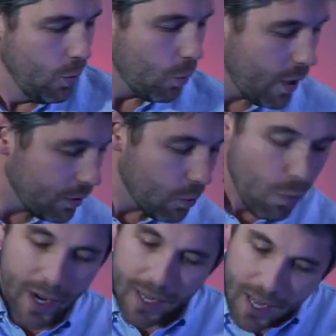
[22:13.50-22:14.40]
Well,
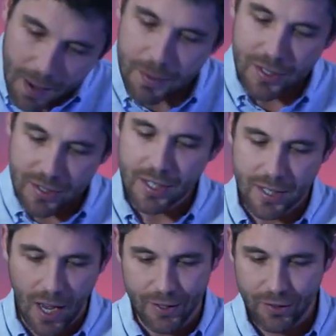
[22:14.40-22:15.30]
when it comes to
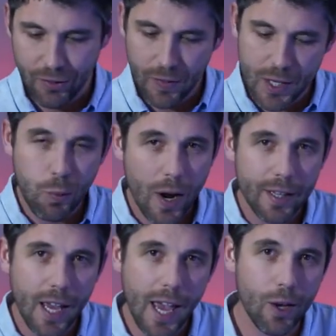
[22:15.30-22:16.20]
success, there's one
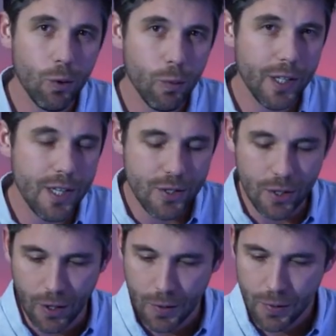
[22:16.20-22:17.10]
other angle we need
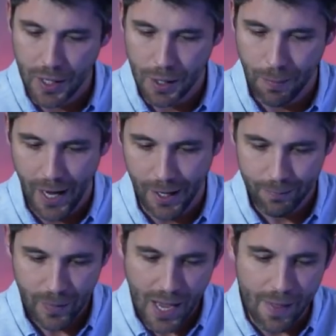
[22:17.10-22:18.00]
to think about,
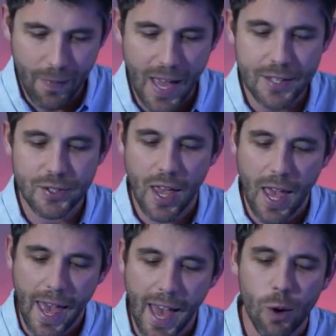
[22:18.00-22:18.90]
and that's
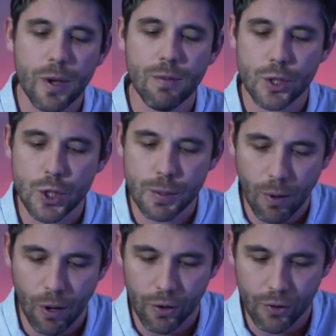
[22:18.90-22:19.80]
how we
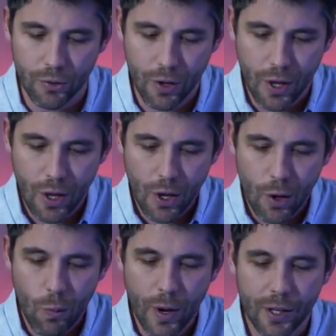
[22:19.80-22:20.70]
respond
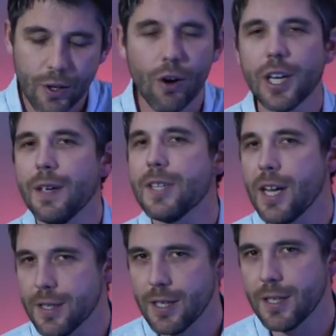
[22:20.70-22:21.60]
when God gives
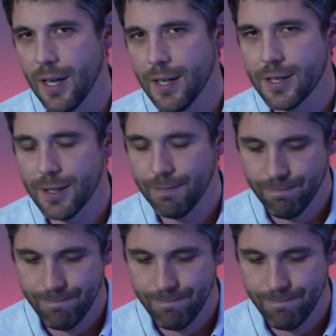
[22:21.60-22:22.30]
us success.